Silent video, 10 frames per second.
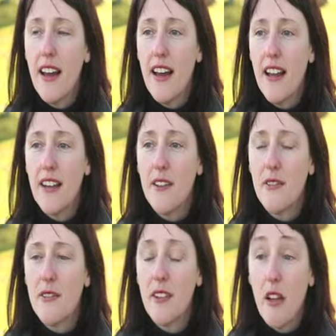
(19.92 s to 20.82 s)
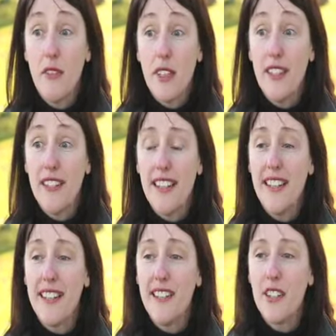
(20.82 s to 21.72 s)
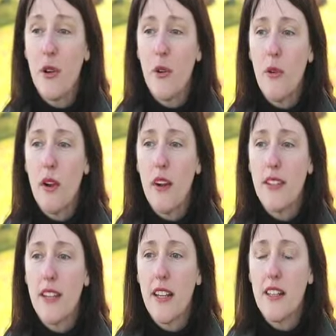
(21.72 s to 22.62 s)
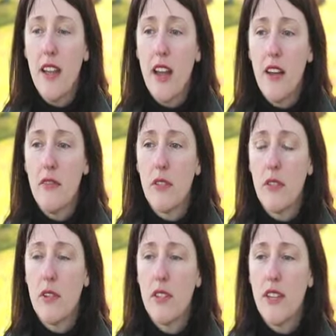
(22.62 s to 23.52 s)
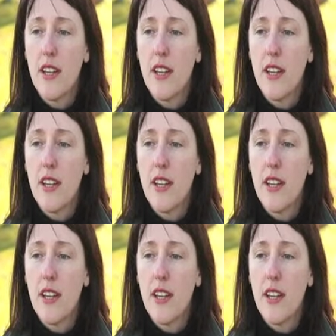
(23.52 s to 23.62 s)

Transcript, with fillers: I loved it. And so I said, yeah, of course.